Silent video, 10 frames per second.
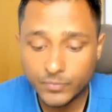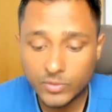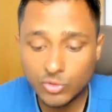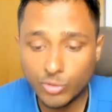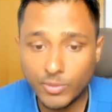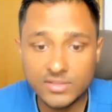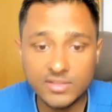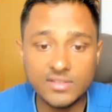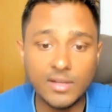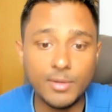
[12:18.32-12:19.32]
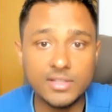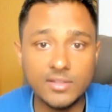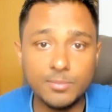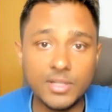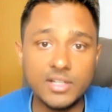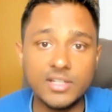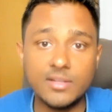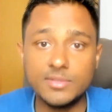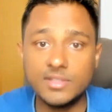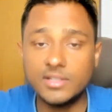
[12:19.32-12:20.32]
So imagine some other planet
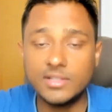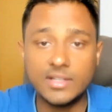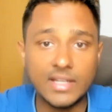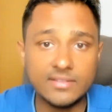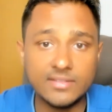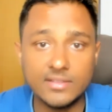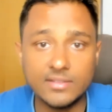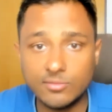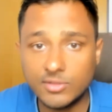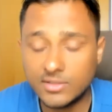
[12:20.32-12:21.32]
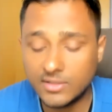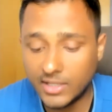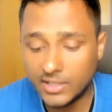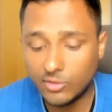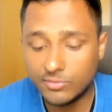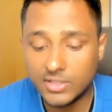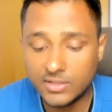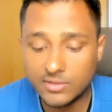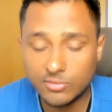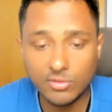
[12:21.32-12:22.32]
comes and clashes with any of
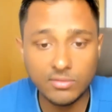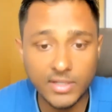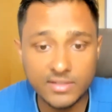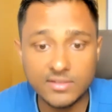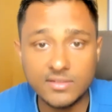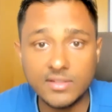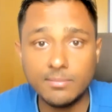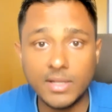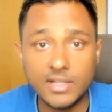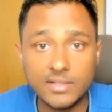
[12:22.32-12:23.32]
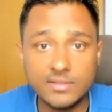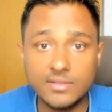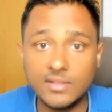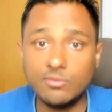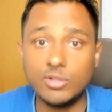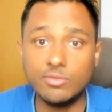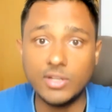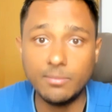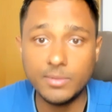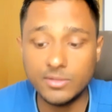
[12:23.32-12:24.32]
these, you know, existing planets. Then what will
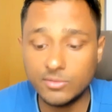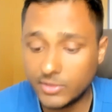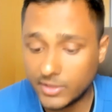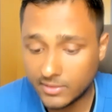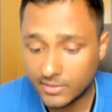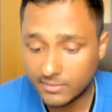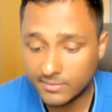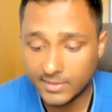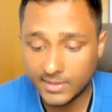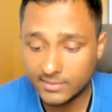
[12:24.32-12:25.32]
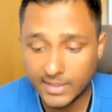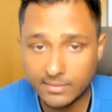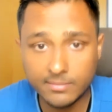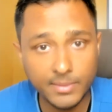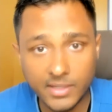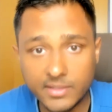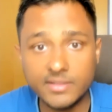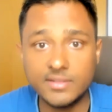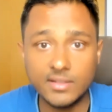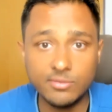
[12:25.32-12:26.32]
happen? You know, it that planet
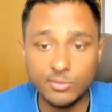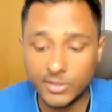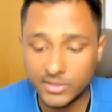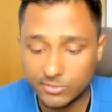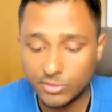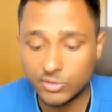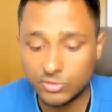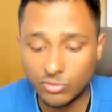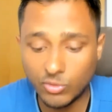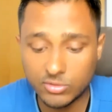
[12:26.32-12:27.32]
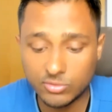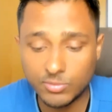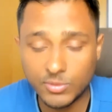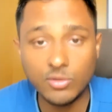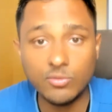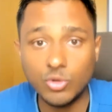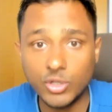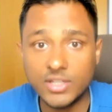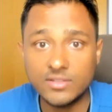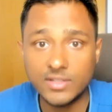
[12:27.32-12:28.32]
itself will be destroyed. So what to speak of
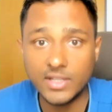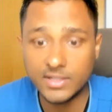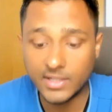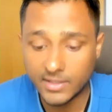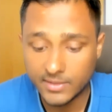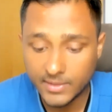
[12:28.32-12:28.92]
going and staying there?